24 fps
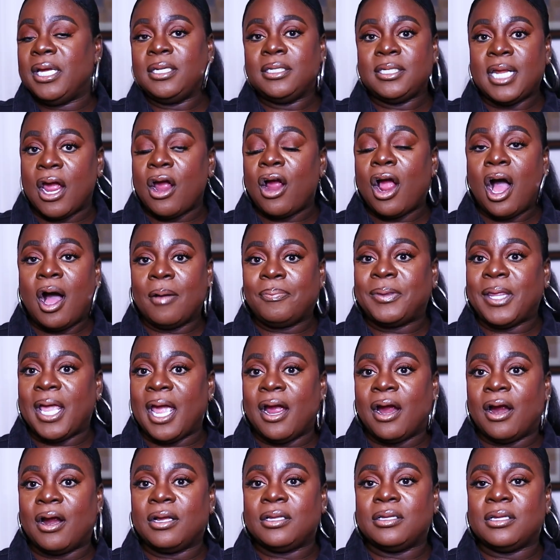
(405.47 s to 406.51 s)
they're up
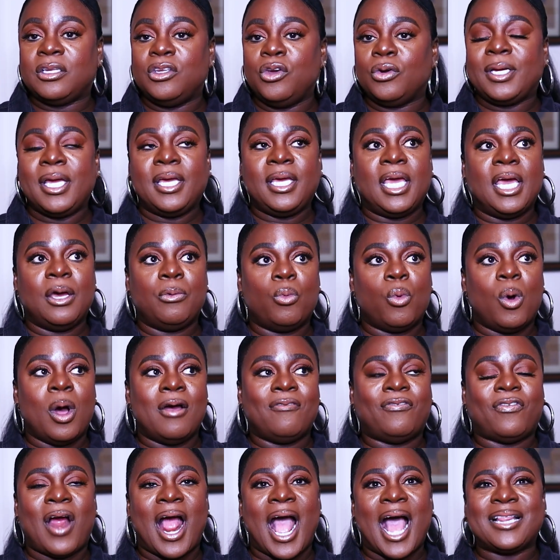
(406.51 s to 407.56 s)
there. You can get
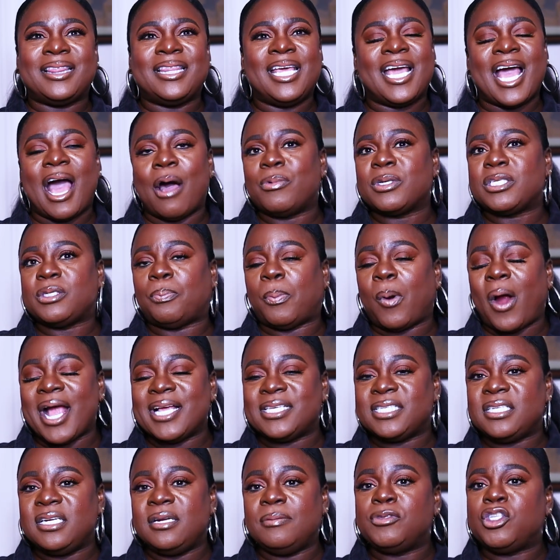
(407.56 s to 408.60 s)
one for, I think I was
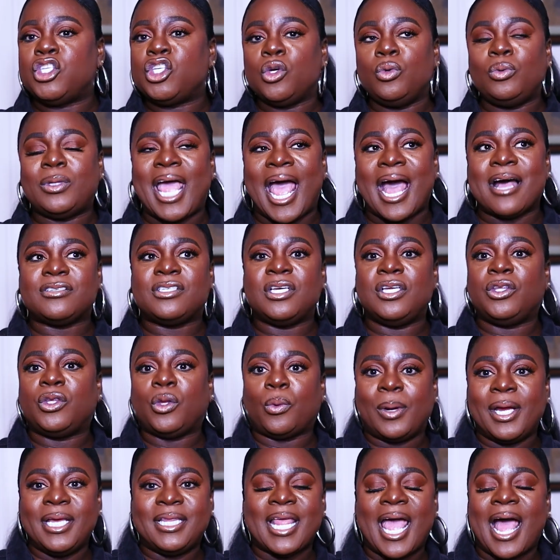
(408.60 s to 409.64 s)
pricing them $2,000,
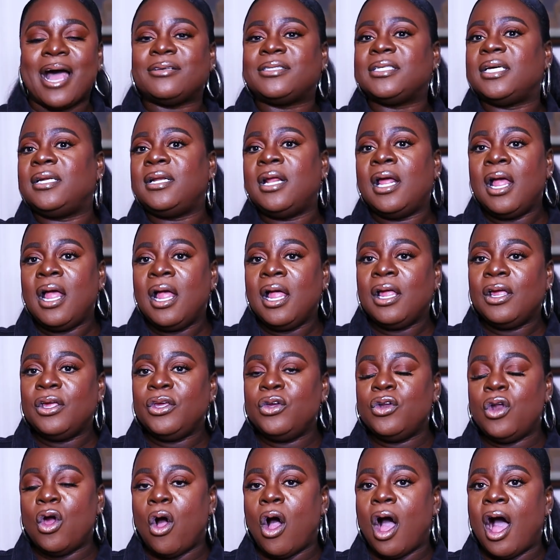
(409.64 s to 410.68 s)

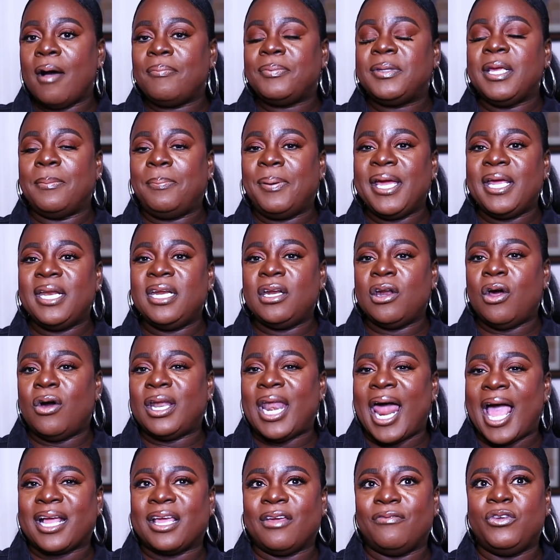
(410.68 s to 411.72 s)
$3,000, up, depending on
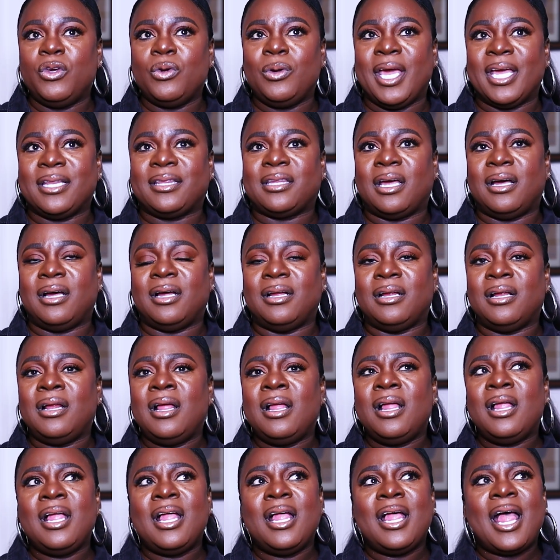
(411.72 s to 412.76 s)
like if you get
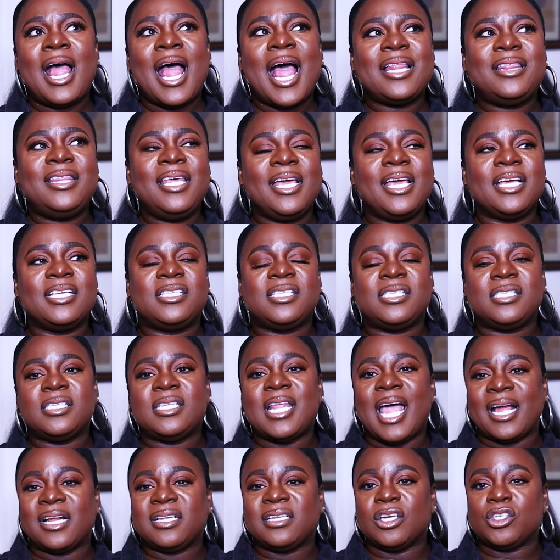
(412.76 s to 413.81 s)
I think it's
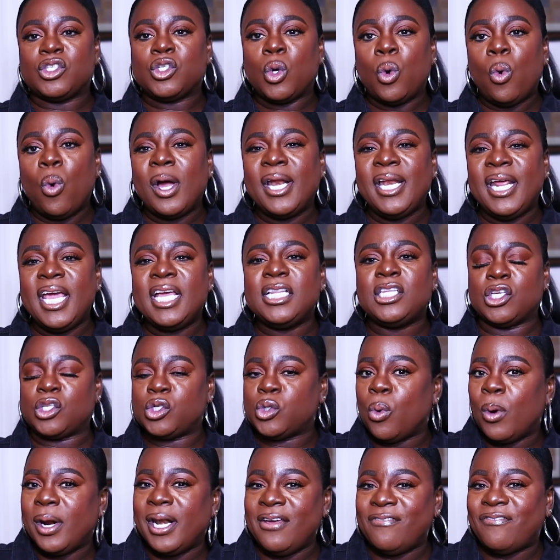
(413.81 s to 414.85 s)
like the 20, the
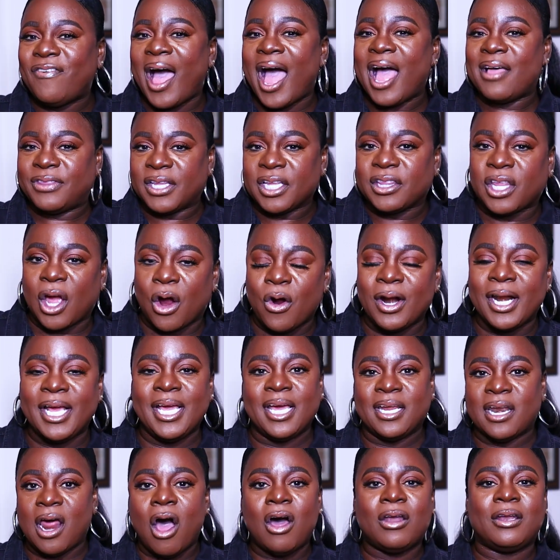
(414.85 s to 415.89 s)
25, the 30
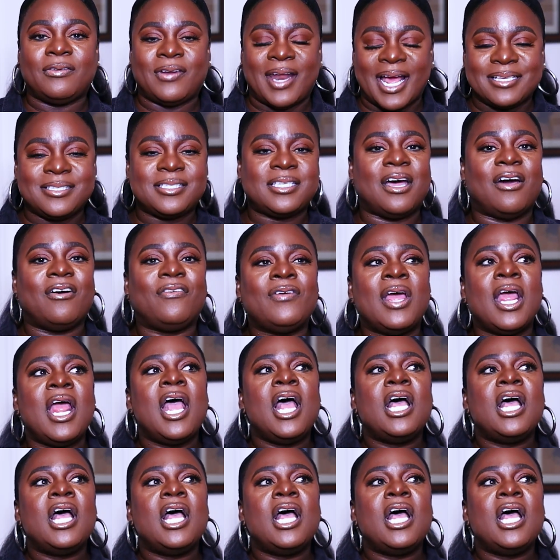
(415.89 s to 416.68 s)
and all of that stuff.